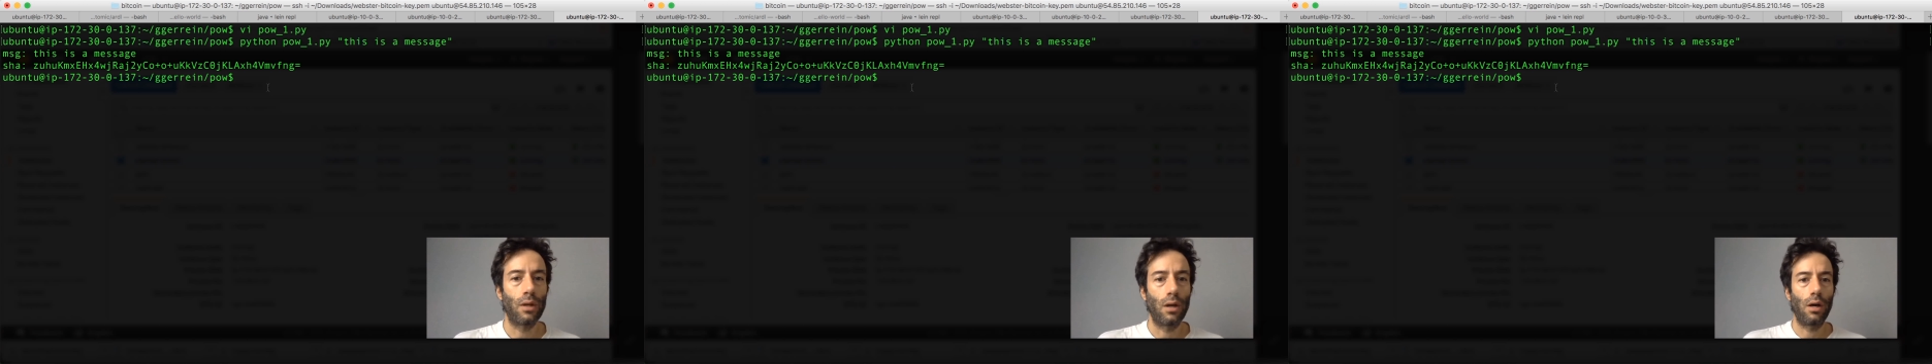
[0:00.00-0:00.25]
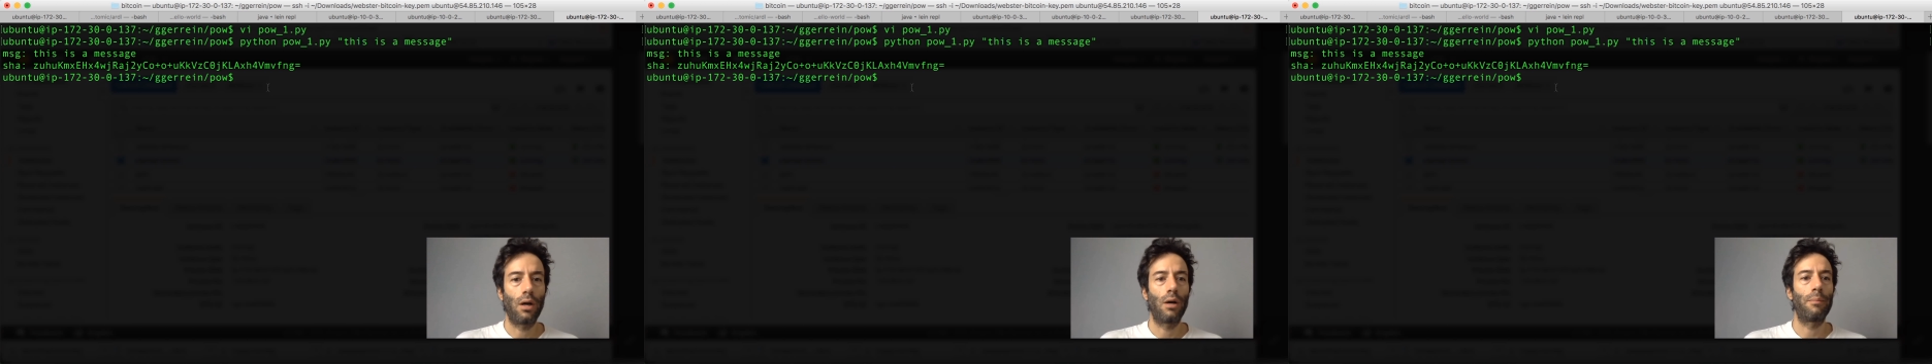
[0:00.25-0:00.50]

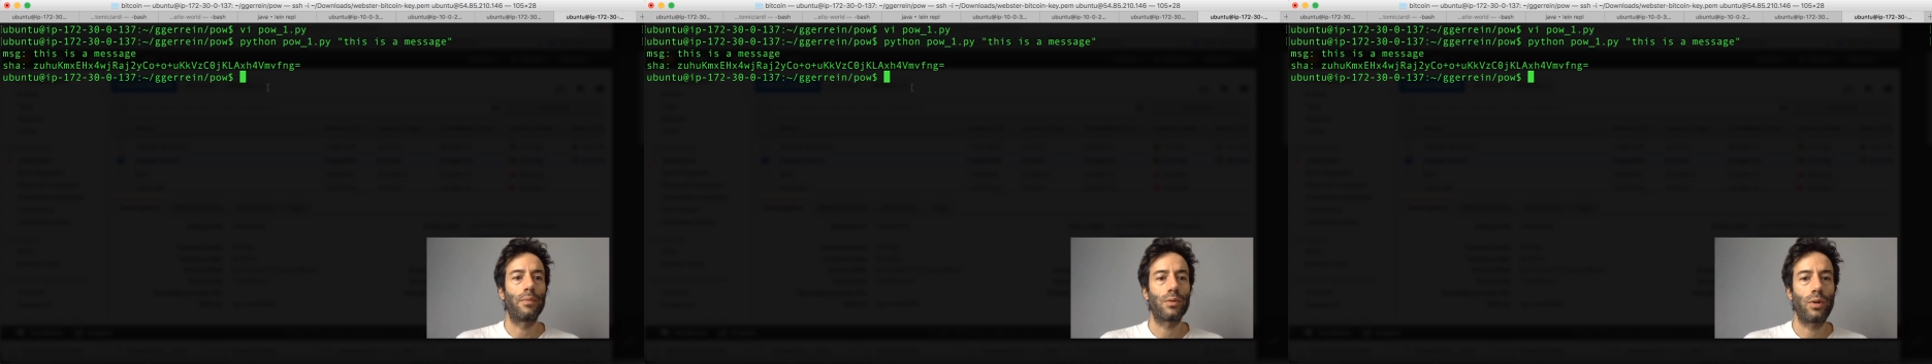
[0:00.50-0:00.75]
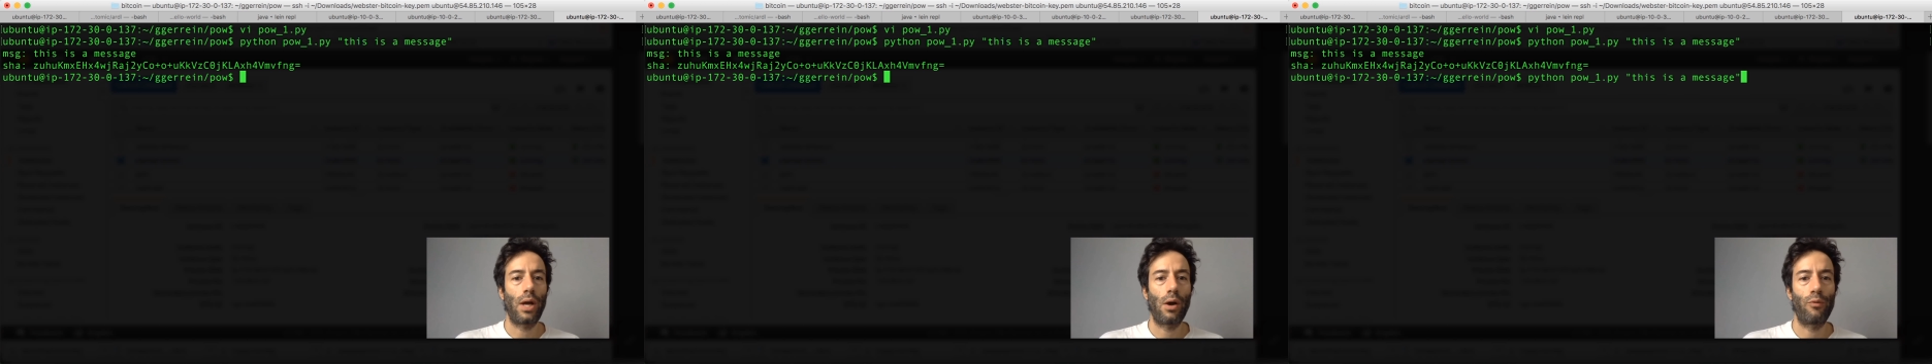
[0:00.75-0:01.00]

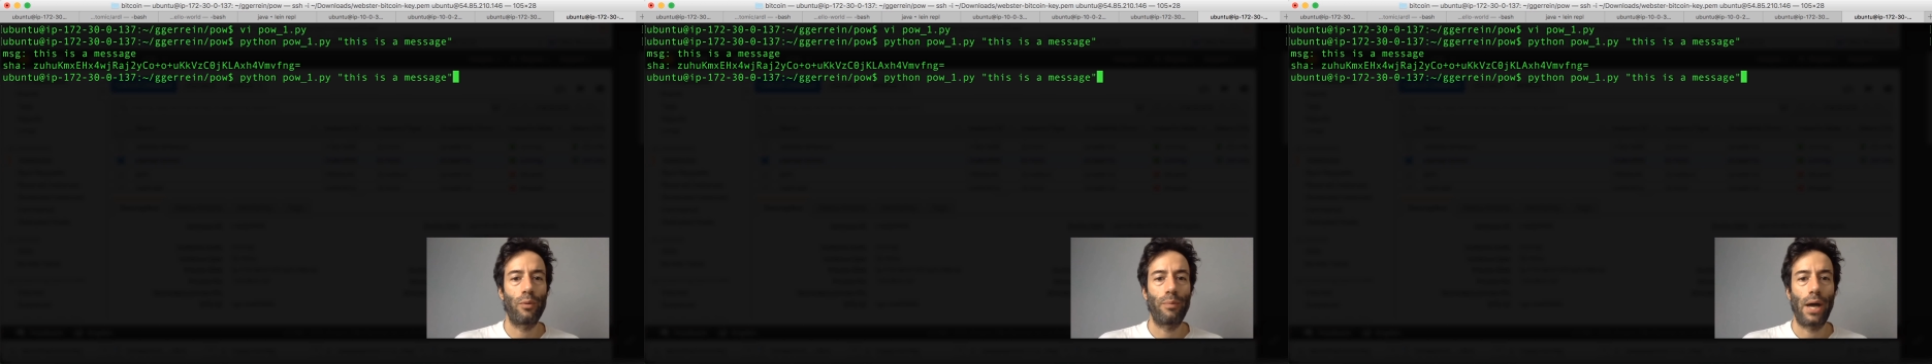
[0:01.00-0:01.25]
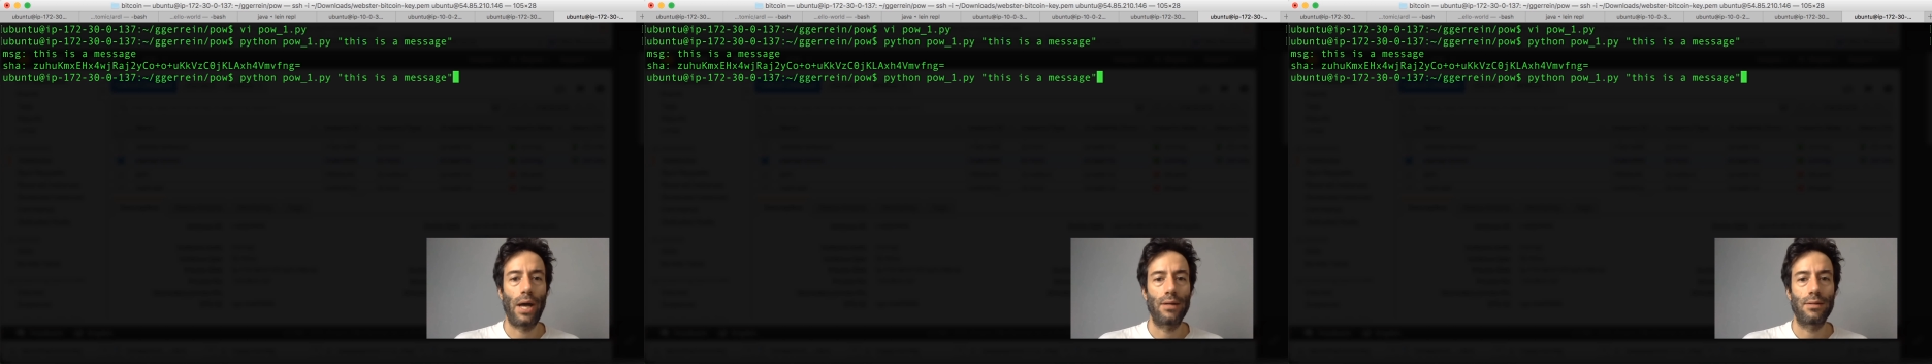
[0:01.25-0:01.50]
So now if we
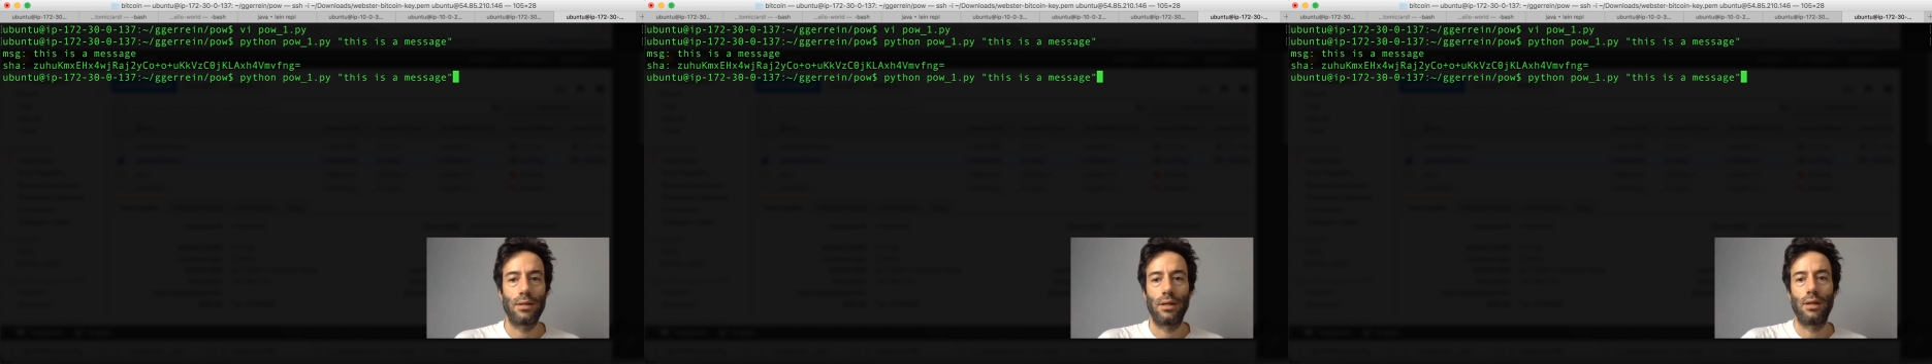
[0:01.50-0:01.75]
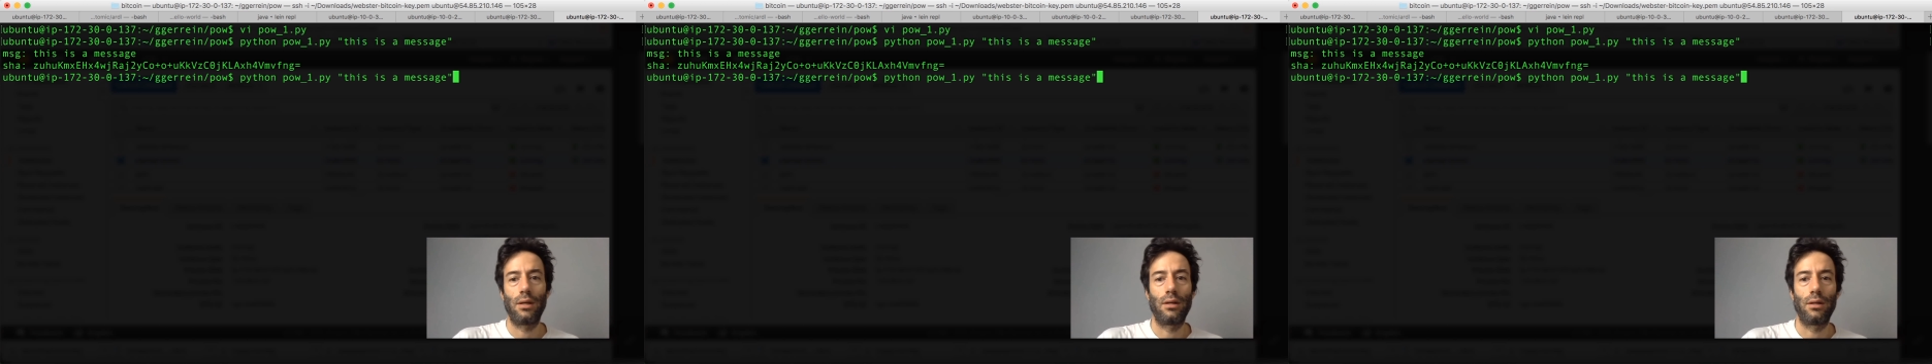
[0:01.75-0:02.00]
pass
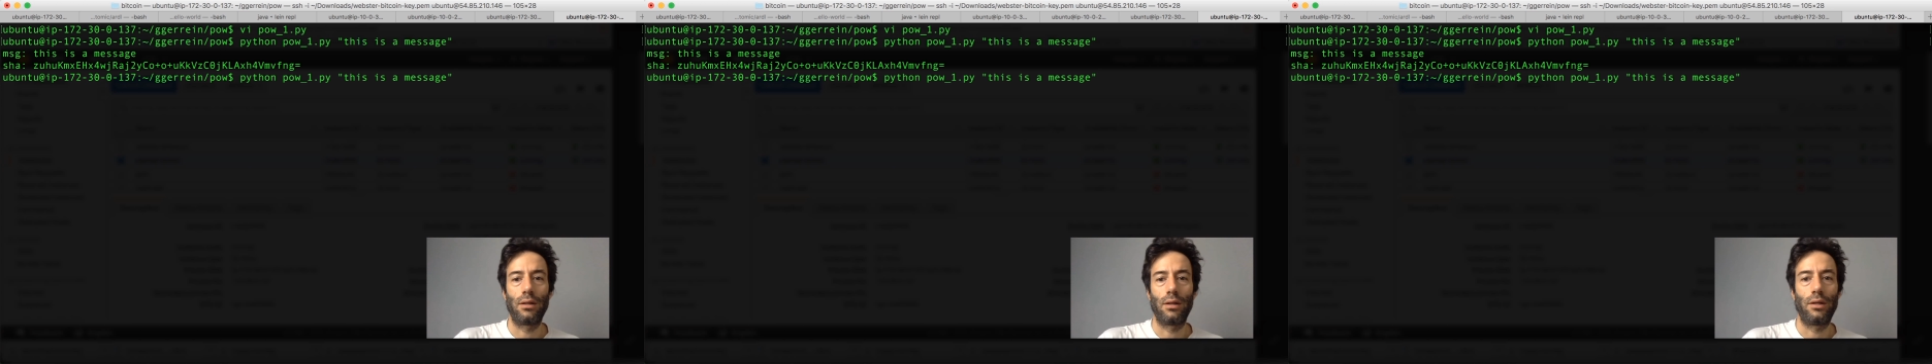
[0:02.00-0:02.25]
in